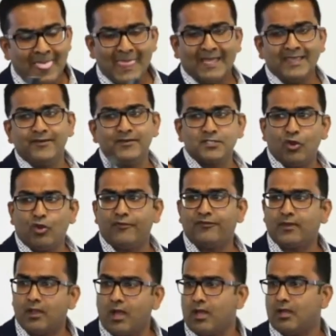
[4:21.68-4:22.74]
And there was a lot
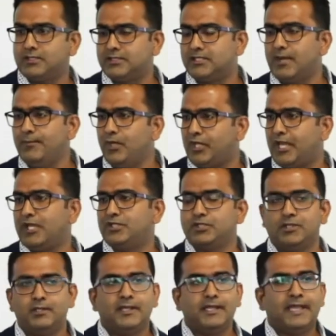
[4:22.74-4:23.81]
of cards,
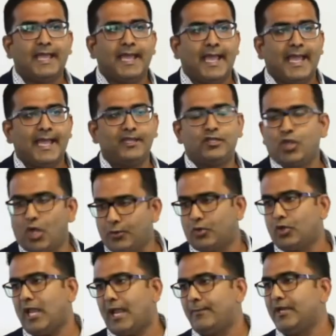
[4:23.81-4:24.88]
communication, and
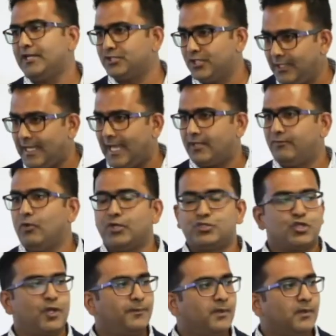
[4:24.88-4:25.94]
collaboration in that
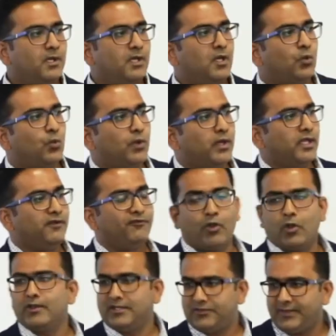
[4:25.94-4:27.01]
workshop. We
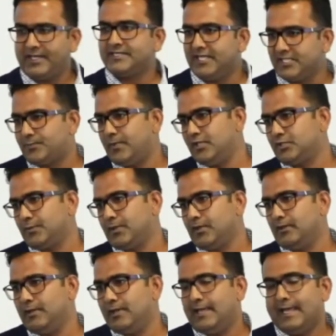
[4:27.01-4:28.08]
followed the 3 C's
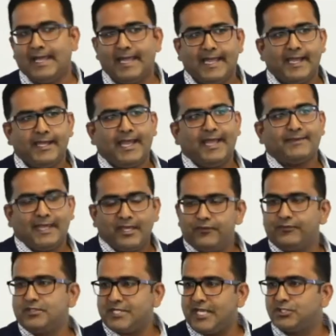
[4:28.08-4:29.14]
principle. And at the end
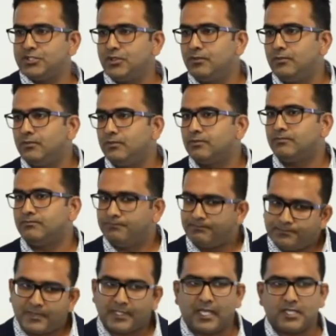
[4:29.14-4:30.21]
of the session,
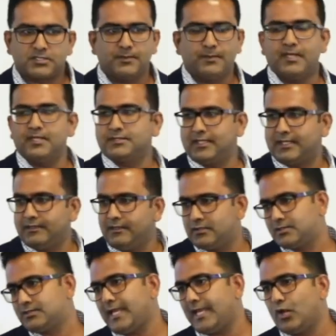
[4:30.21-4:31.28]
the customers, the
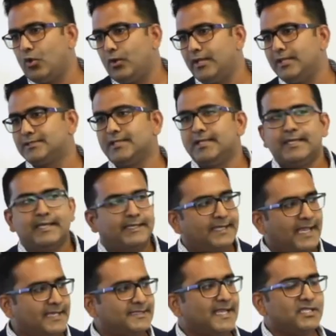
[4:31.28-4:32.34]
stakeholders,
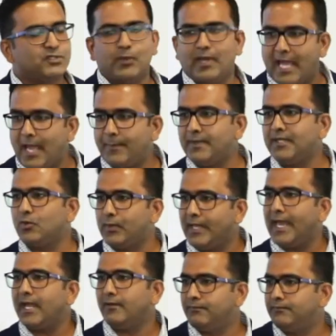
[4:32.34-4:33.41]
the execs were happy that we
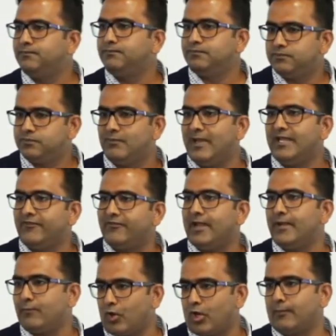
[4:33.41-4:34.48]
had a
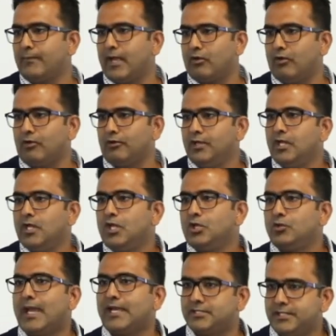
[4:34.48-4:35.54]
well-defined product backlog
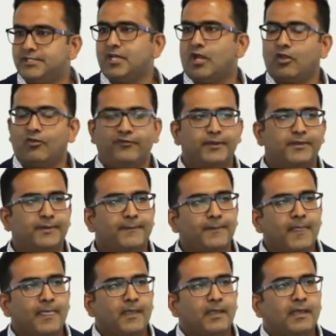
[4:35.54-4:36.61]
to actually start off with.
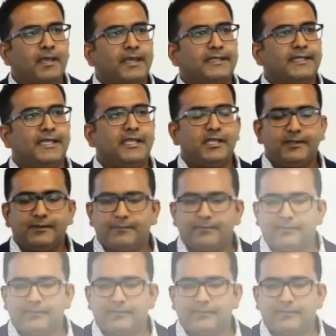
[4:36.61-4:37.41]
The